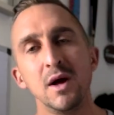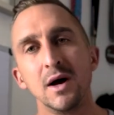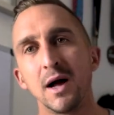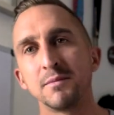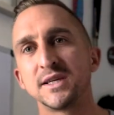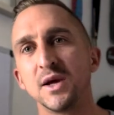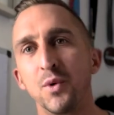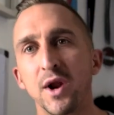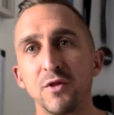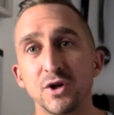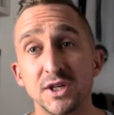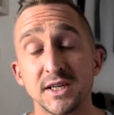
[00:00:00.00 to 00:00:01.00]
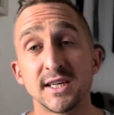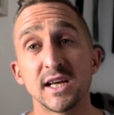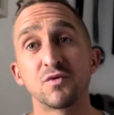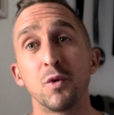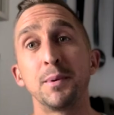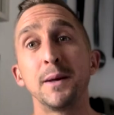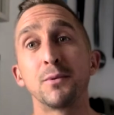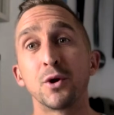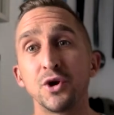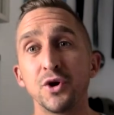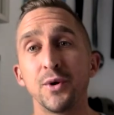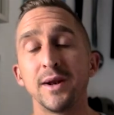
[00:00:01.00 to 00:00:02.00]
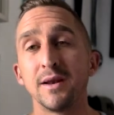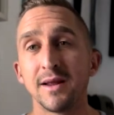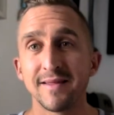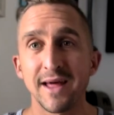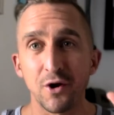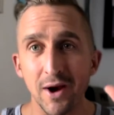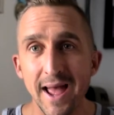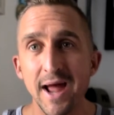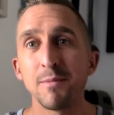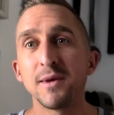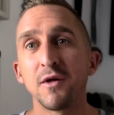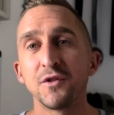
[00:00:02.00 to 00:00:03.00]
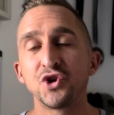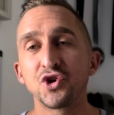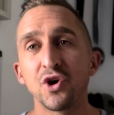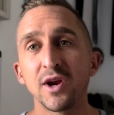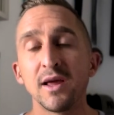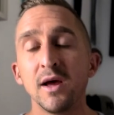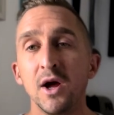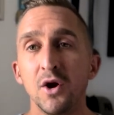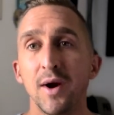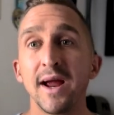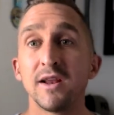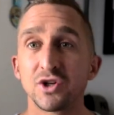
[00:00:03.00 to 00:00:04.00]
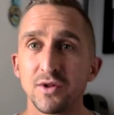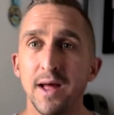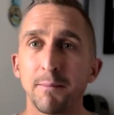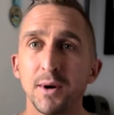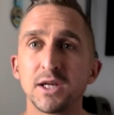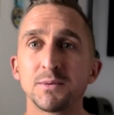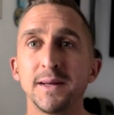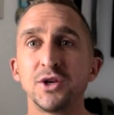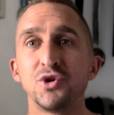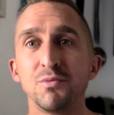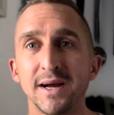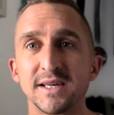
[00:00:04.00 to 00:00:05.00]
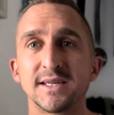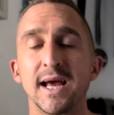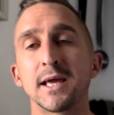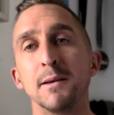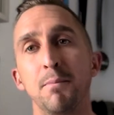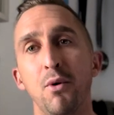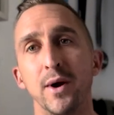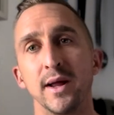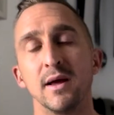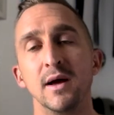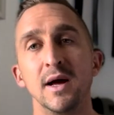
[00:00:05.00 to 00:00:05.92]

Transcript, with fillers: I'm seeing what other successful people are doing that are ahead of me on the journey, right? And so that brings me to my second point